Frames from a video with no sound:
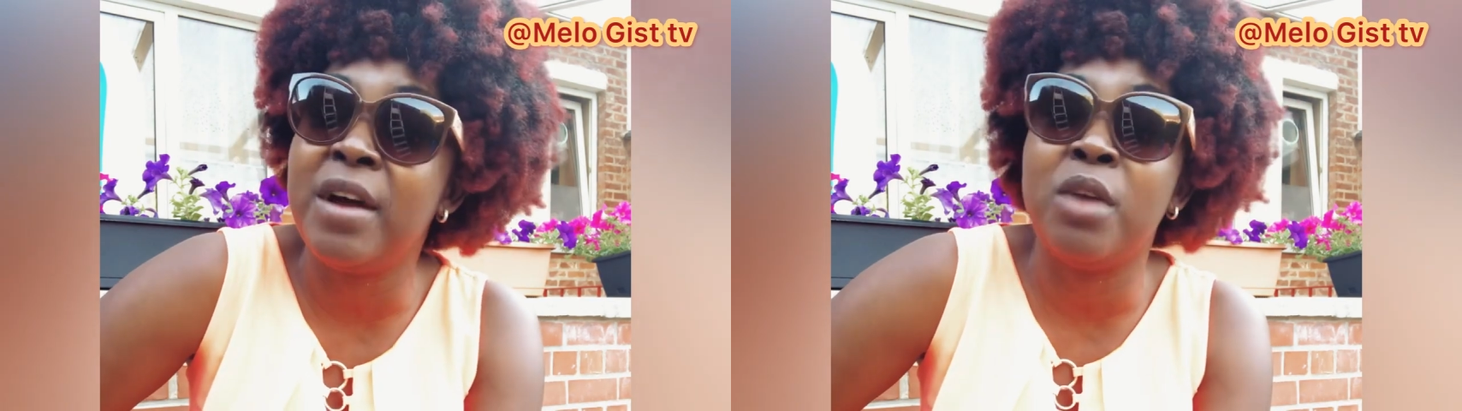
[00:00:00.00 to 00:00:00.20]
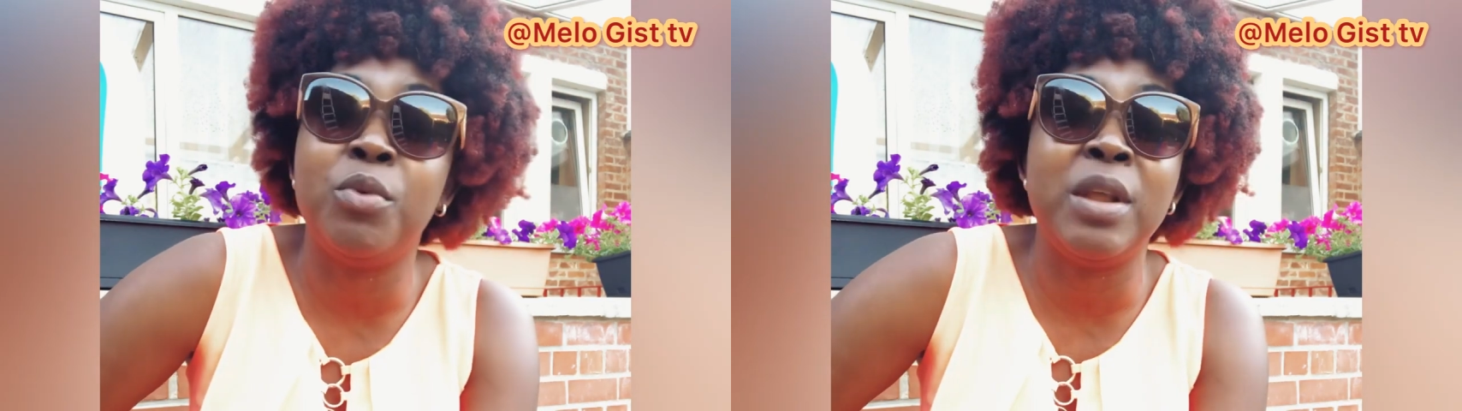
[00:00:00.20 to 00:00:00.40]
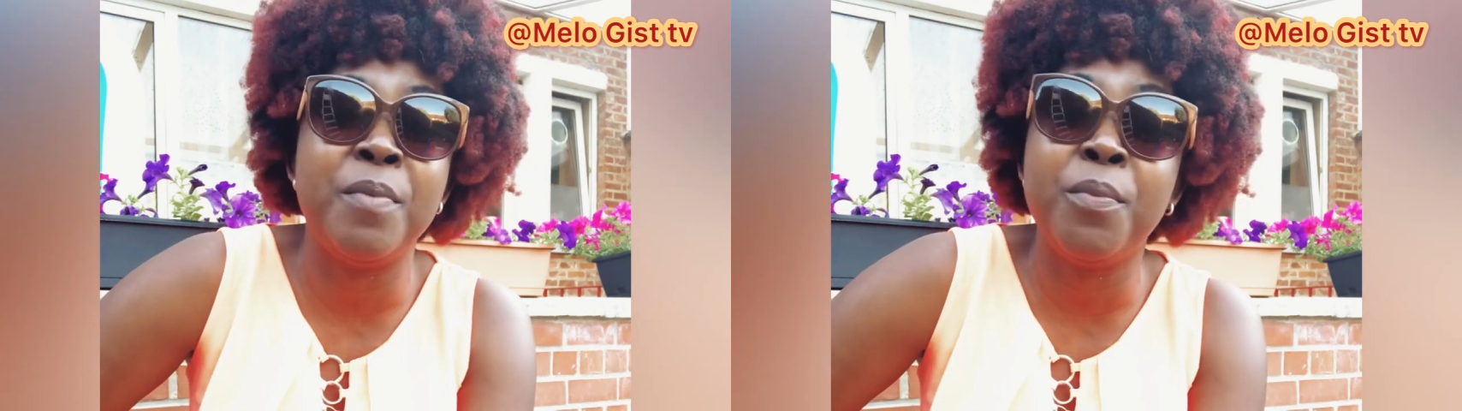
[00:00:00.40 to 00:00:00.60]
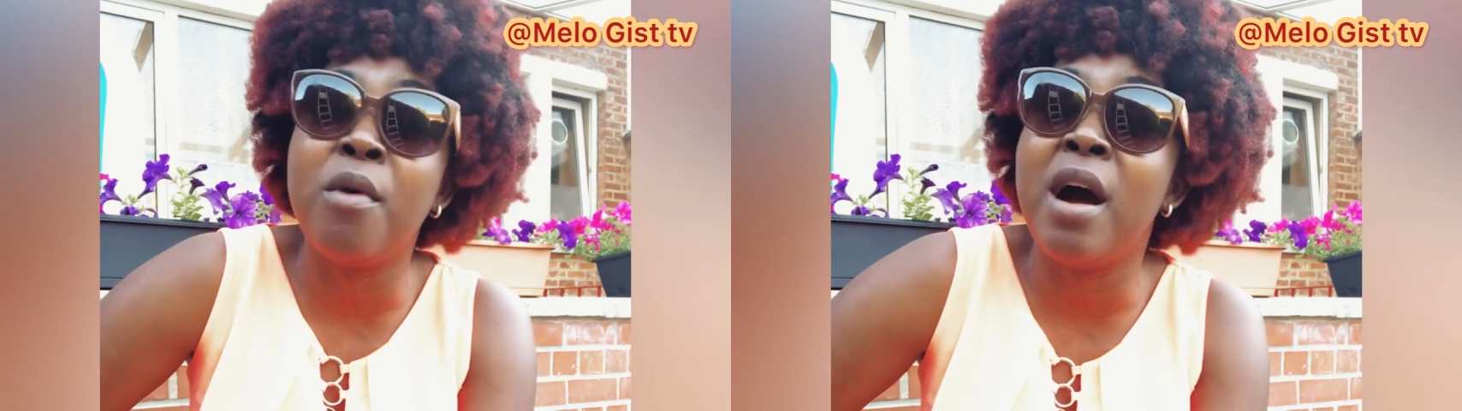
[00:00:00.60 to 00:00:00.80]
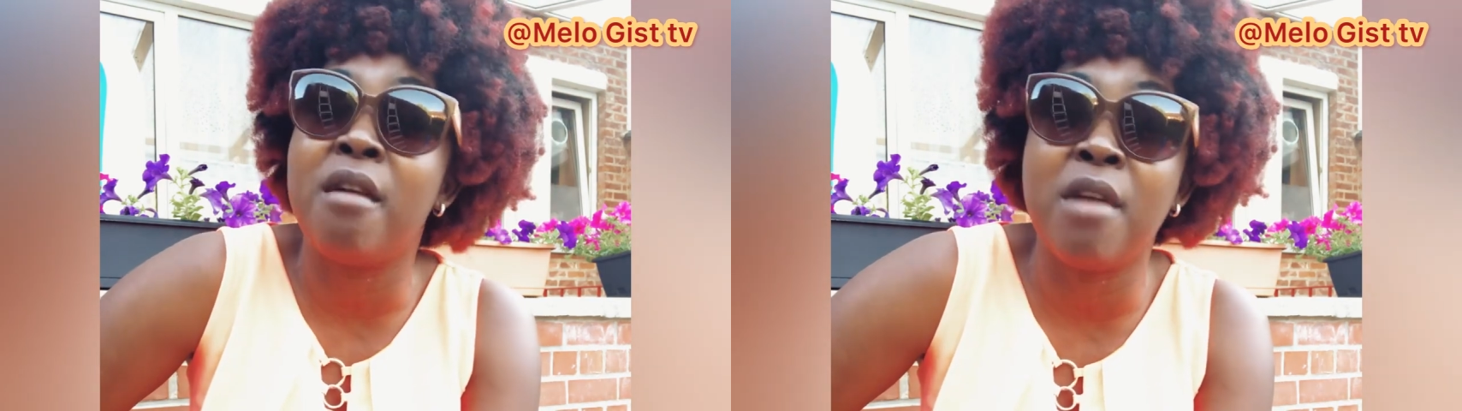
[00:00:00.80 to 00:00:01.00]
and with the
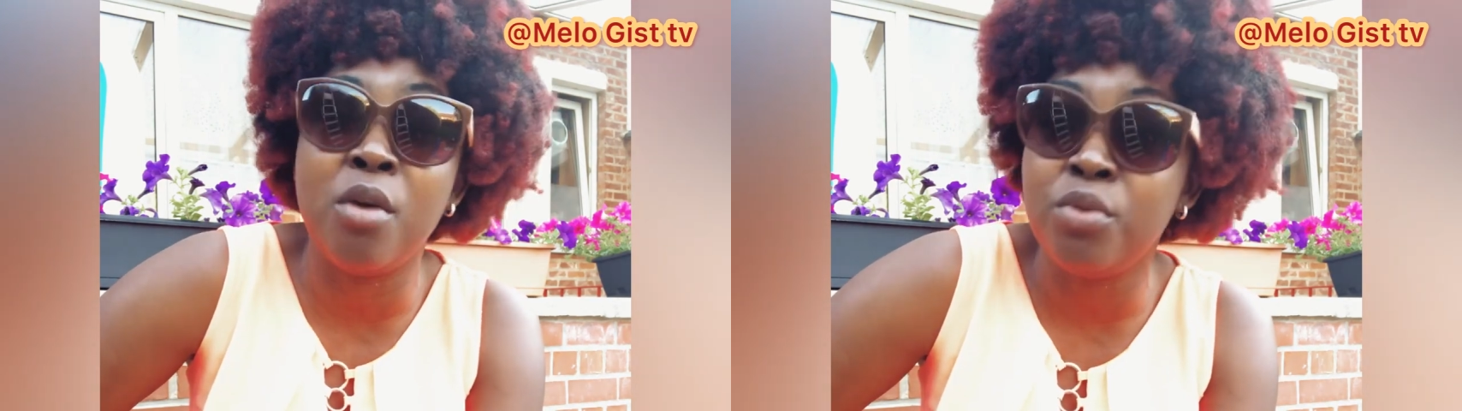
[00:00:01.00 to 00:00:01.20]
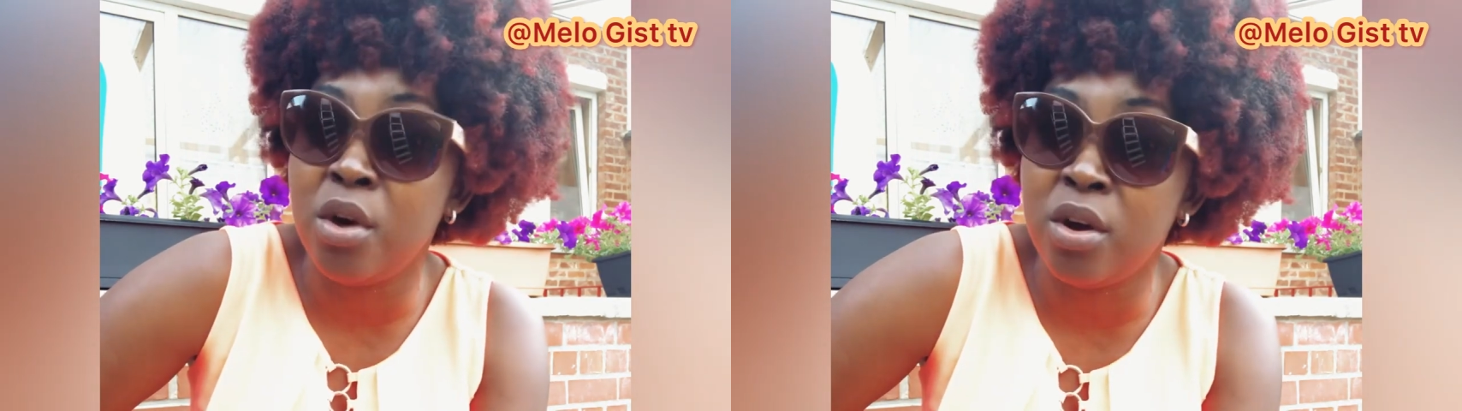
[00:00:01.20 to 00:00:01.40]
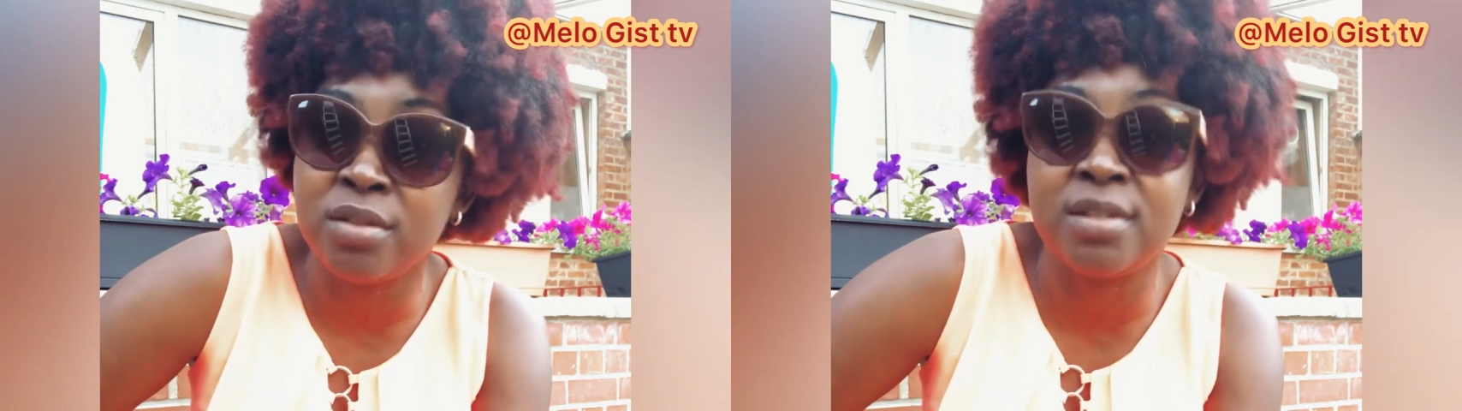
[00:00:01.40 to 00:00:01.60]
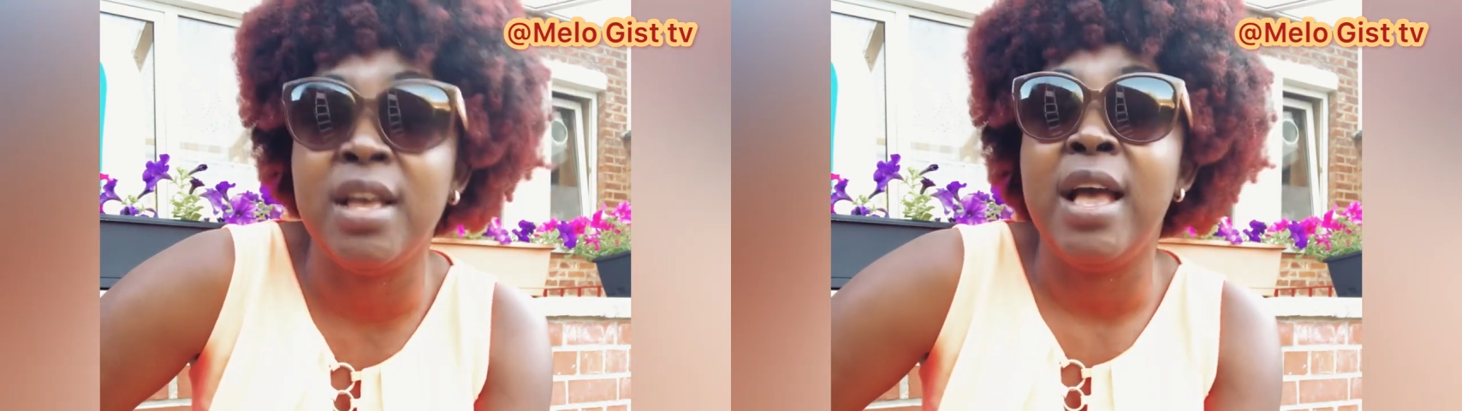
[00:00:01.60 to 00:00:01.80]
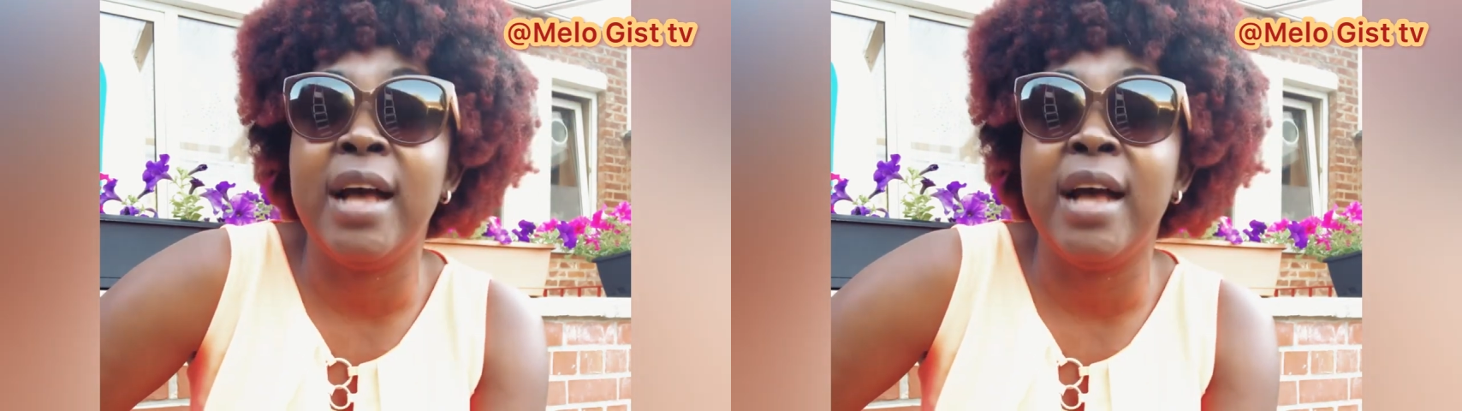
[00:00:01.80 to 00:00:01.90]
people around us